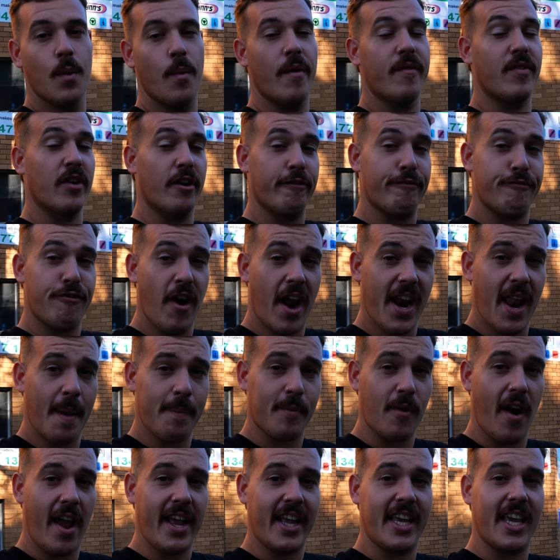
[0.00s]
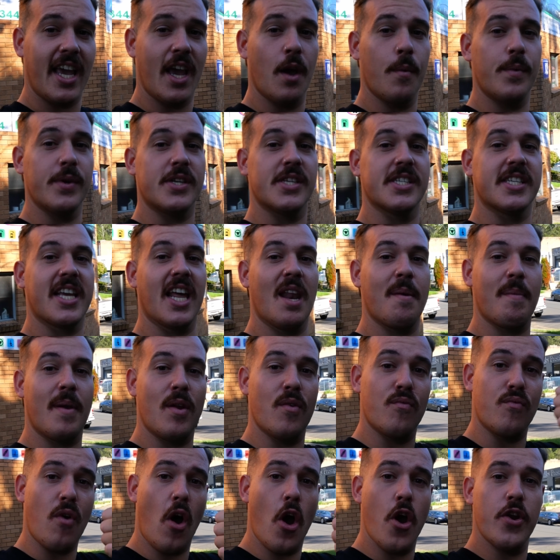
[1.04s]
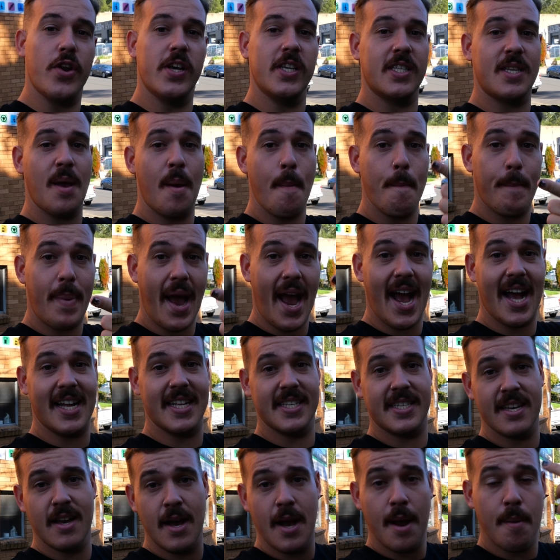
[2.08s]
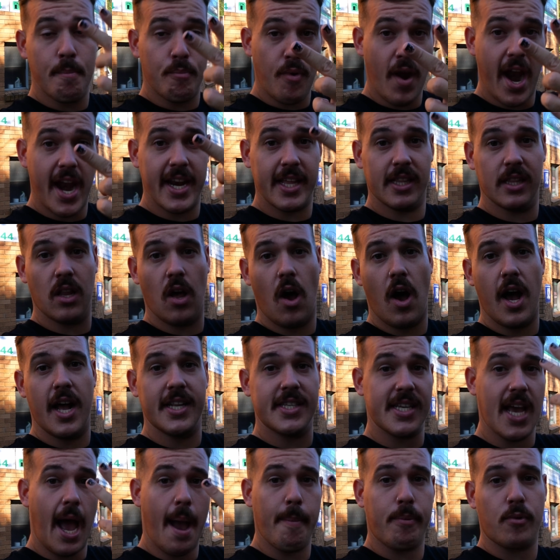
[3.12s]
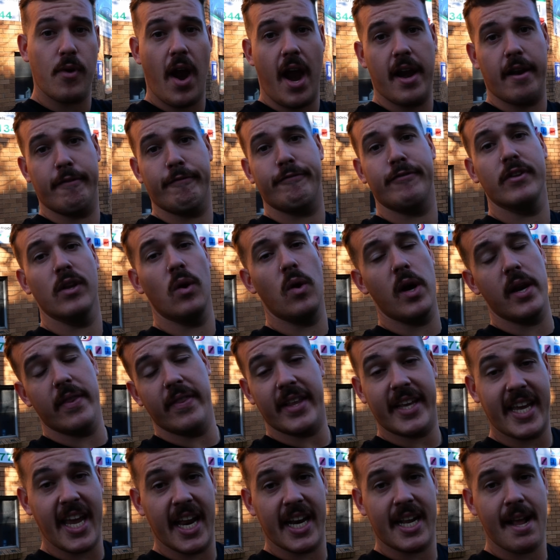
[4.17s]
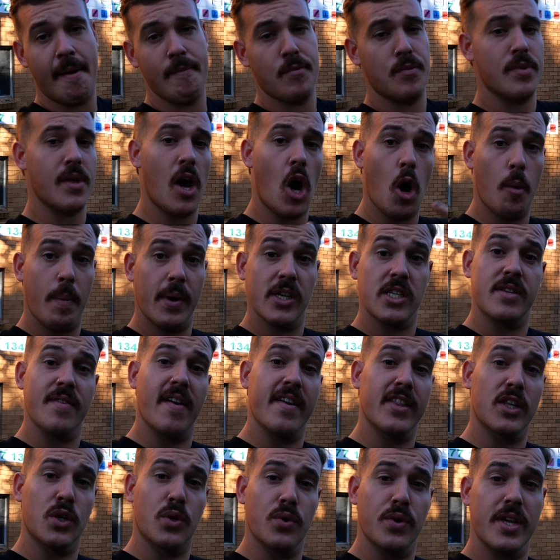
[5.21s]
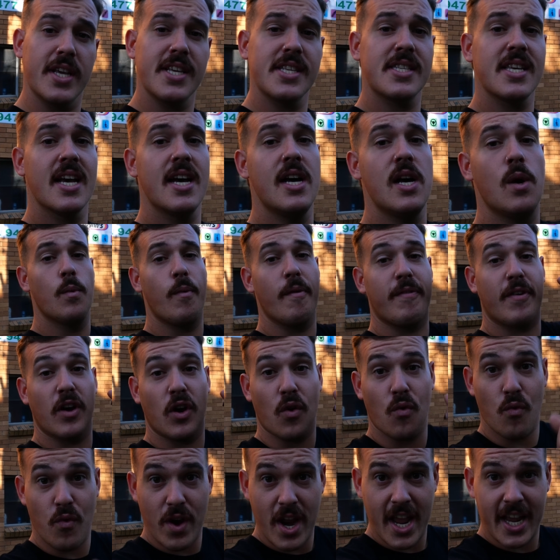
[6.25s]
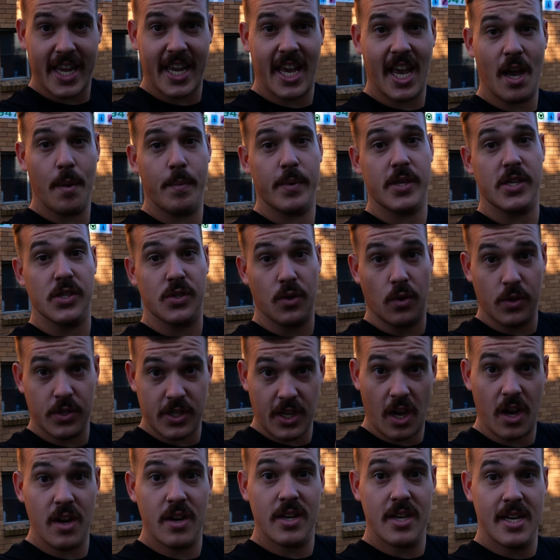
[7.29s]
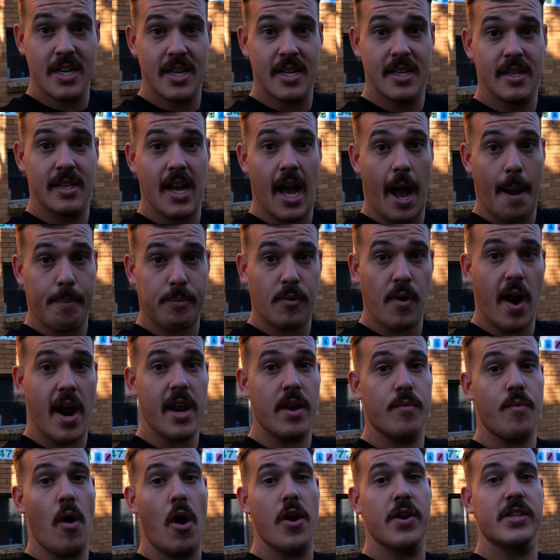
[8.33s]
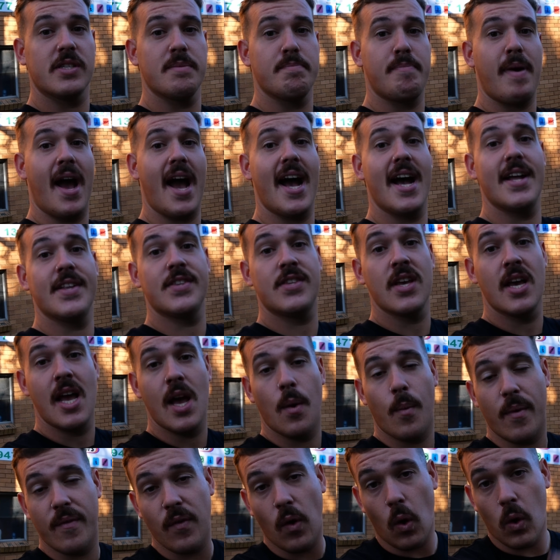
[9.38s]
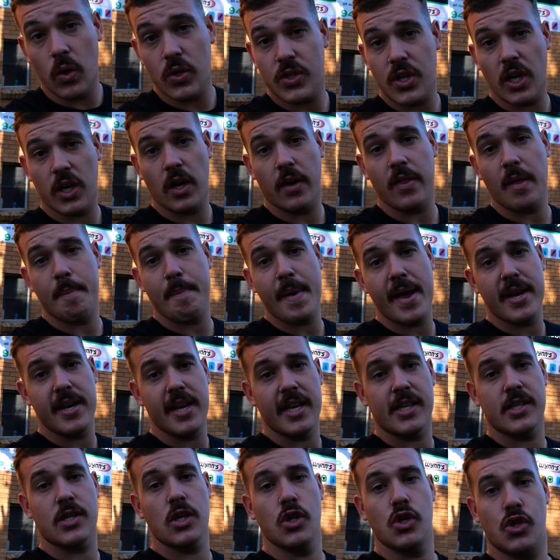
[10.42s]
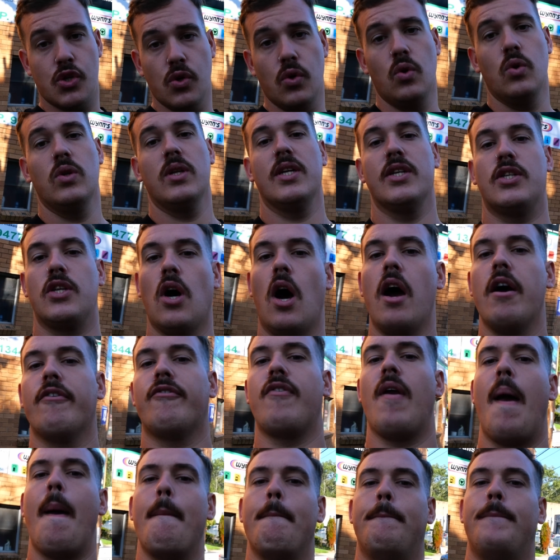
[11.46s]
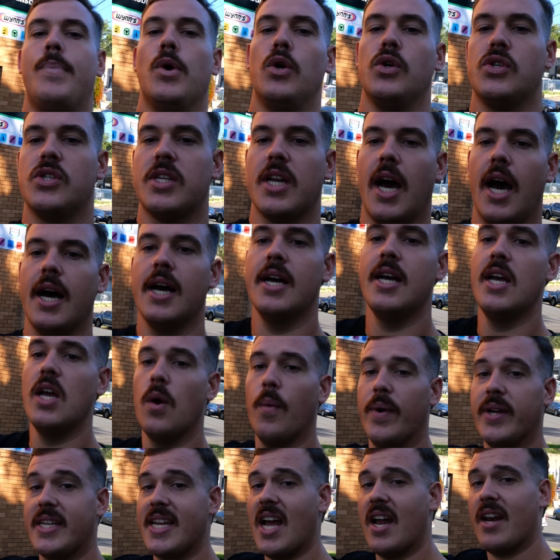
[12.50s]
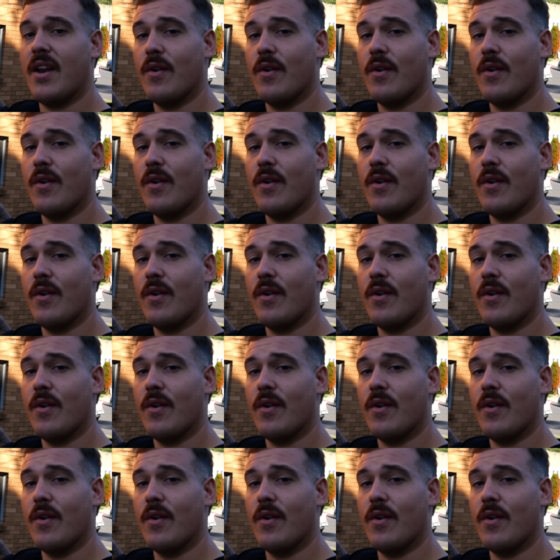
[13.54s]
We've got a front upgrade kit, which is going to be rotors, pads, braided lines, upgraded fluid, and the kit comes with a whole bunch of other goodies. We've got a rear kit, which is also upgraded rotors and pads. We've also got the Bendix dual diaphragm booster. We're down